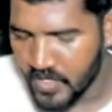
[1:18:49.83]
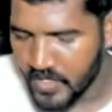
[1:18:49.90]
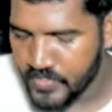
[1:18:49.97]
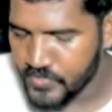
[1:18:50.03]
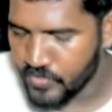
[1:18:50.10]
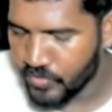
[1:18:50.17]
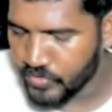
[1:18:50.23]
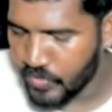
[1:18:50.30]

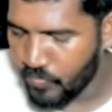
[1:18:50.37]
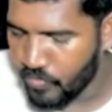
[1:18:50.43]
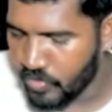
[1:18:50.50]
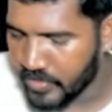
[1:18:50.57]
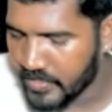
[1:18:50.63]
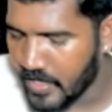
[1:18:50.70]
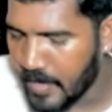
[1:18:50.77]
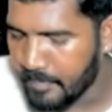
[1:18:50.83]
So the word
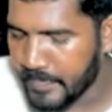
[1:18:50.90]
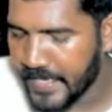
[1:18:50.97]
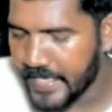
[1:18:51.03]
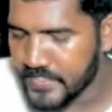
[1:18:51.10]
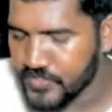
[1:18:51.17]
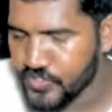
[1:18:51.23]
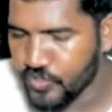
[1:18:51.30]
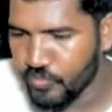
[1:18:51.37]

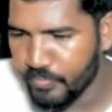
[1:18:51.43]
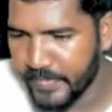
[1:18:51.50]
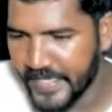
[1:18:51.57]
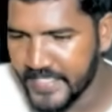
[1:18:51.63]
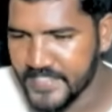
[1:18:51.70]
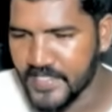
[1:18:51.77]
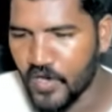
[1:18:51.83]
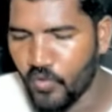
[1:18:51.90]
comprehensive
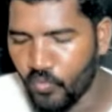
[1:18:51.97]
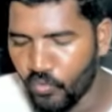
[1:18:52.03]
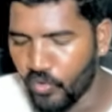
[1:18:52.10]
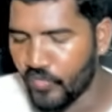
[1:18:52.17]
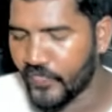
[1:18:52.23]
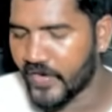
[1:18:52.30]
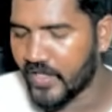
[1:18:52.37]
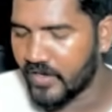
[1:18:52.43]
means
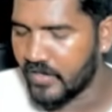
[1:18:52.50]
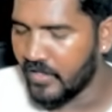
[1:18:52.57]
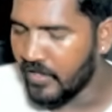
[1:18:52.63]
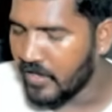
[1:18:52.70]
overall